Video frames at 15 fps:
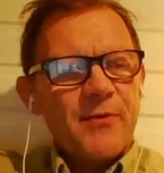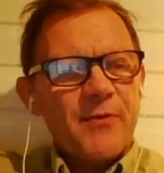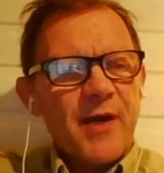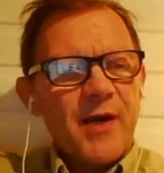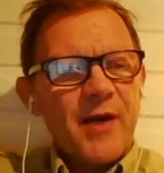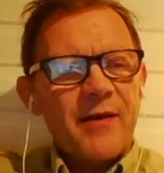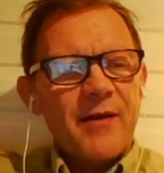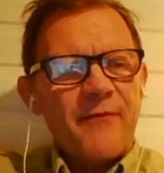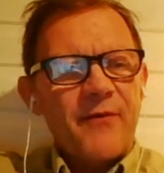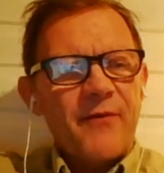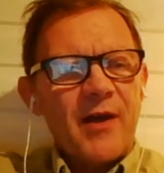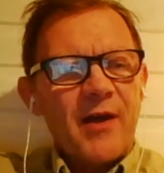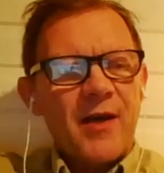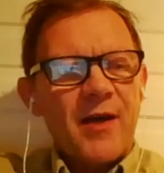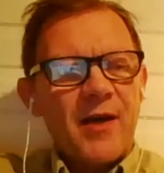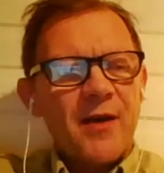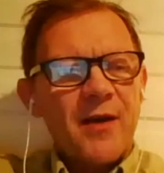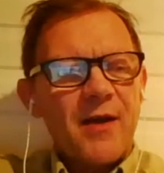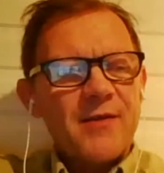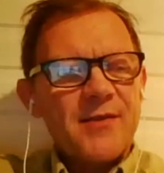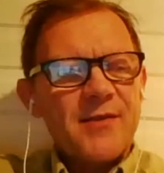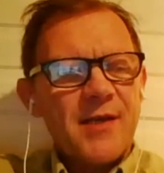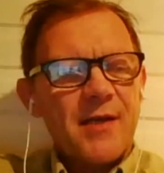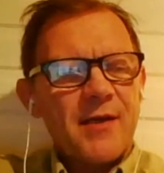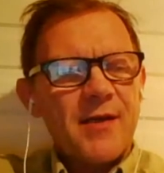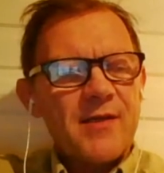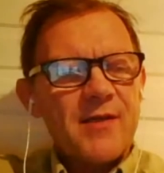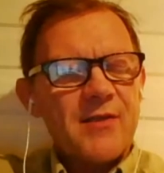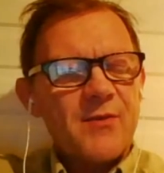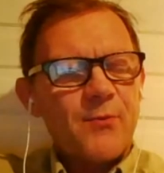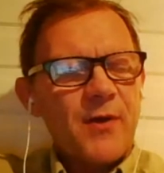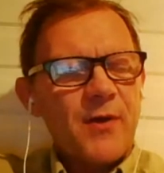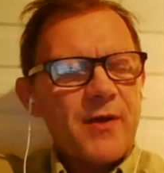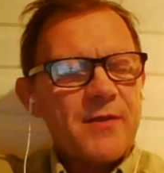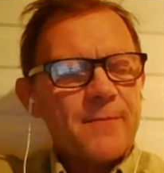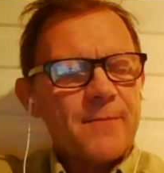today living in cities with,